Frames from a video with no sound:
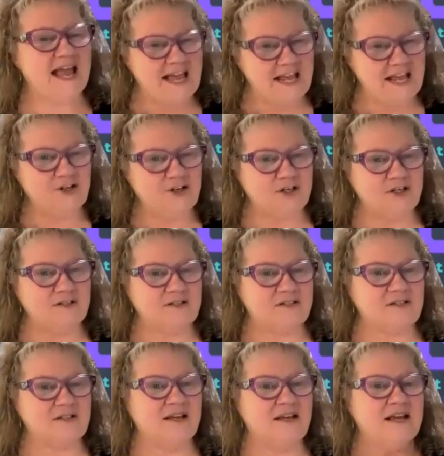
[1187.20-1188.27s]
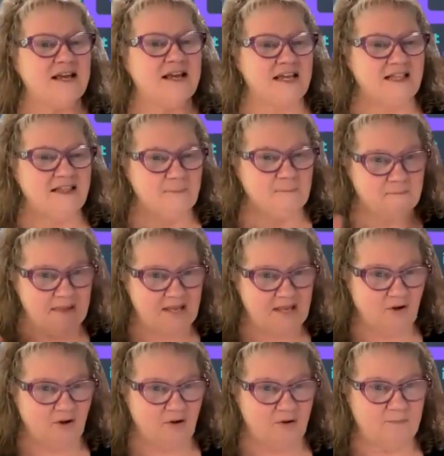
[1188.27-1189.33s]
the agents in the
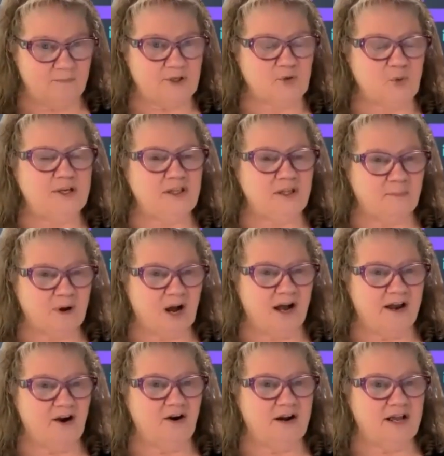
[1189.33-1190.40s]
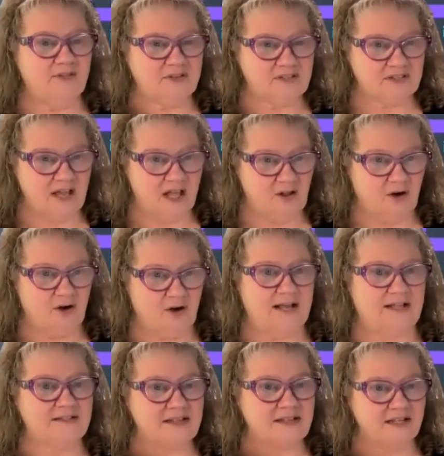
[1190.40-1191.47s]
middle between the buyer and the seller
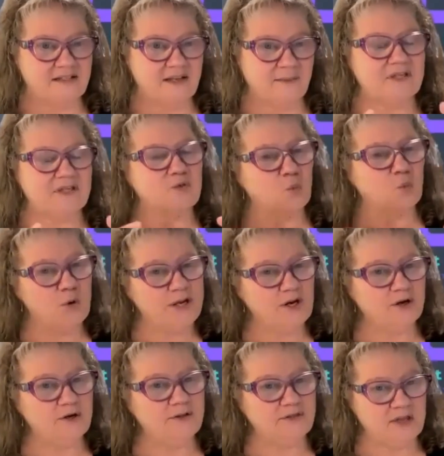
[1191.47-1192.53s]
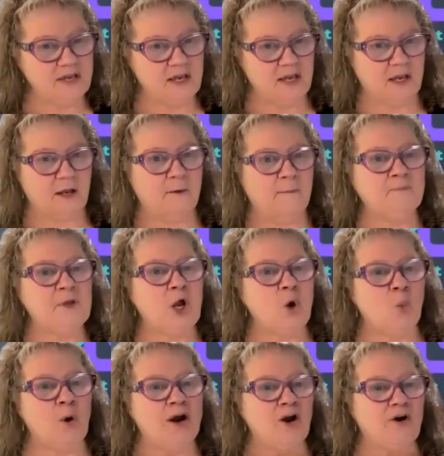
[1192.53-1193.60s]
and sets up this weird thing
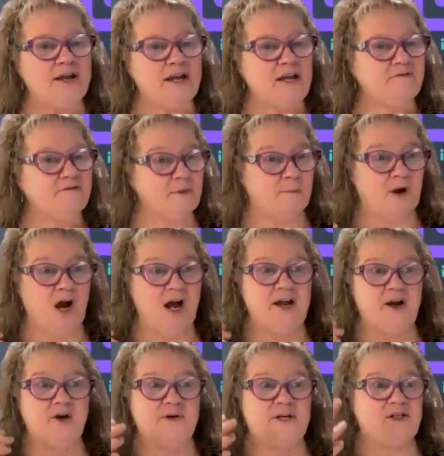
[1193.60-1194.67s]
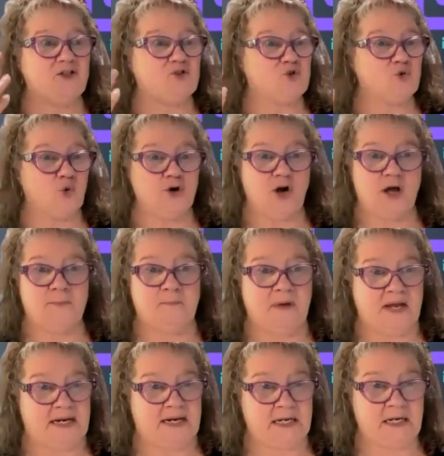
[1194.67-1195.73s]
where if the buyer is short on
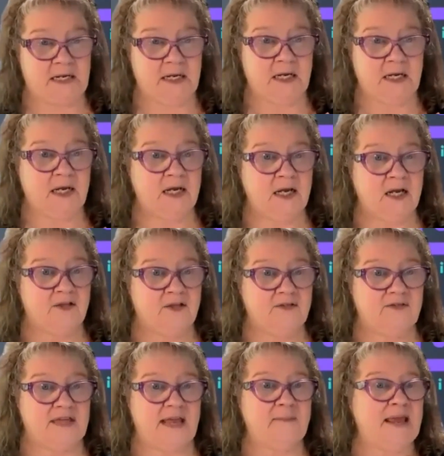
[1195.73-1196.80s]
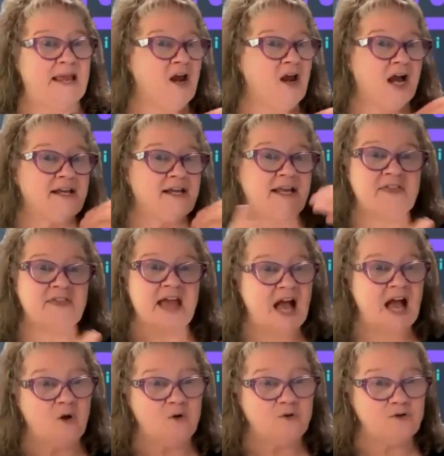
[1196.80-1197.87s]
money, they may not get the
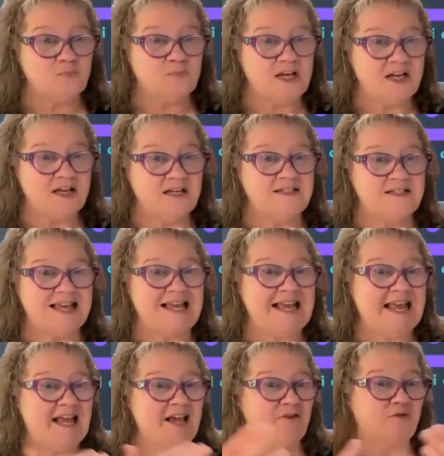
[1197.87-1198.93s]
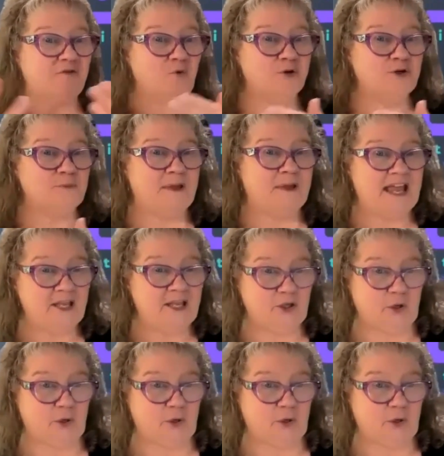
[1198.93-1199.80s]
house because they can't afford to pay